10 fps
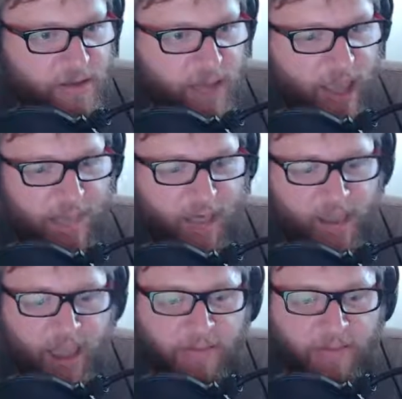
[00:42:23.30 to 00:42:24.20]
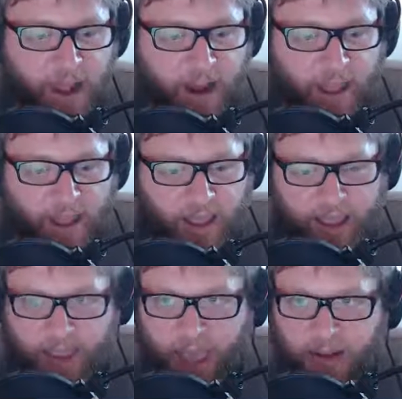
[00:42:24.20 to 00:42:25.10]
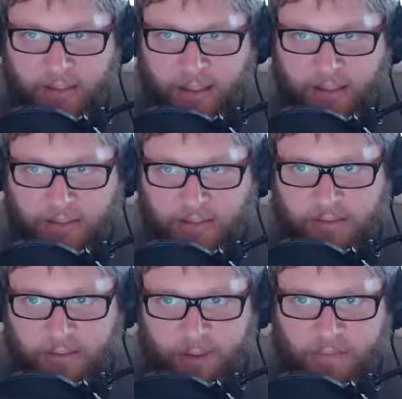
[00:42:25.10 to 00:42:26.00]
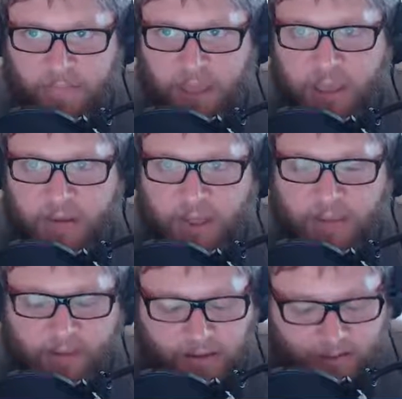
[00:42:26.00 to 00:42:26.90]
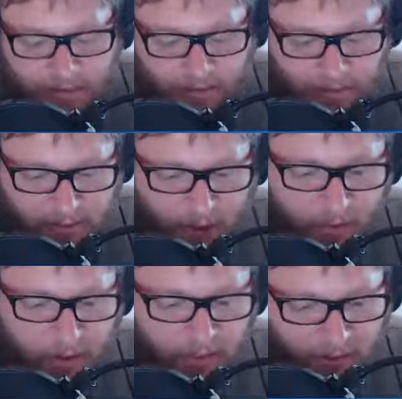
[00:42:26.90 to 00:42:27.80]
And like, and I get that, like, being like the discovery of a